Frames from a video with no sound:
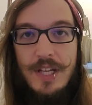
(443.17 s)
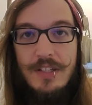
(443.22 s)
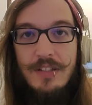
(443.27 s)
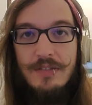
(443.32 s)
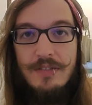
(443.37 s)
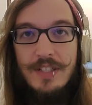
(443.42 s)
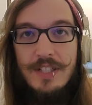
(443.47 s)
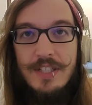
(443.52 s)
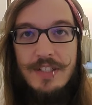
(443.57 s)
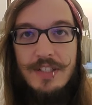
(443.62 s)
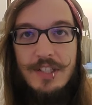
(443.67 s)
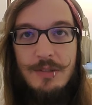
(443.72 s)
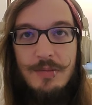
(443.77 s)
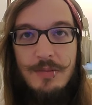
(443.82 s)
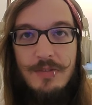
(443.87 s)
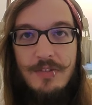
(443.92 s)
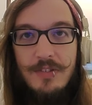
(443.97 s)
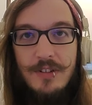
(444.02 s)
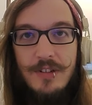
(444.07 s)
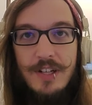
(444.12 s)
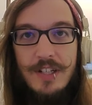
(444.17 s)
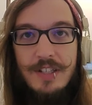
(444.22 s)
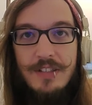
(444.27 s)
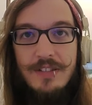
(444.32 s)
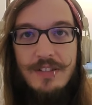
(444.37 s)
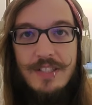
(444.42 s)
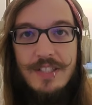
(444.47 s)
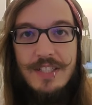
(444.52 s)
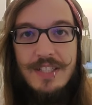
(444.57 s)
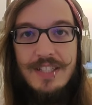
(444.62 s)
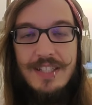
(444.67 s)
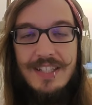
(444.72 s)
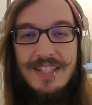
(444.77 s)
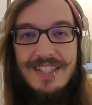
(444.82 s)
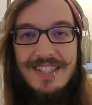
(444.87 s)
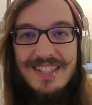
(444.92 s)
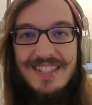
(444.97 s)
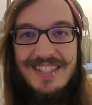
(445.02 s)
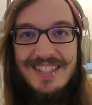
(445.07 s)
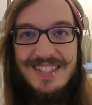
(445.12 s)
I do research before I do these
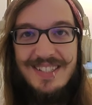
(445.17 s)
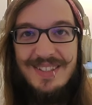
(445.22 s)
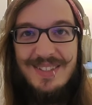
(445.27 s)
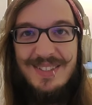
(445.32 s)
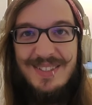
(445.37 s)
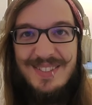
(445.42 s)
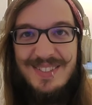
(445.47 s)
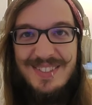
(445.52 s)
things, so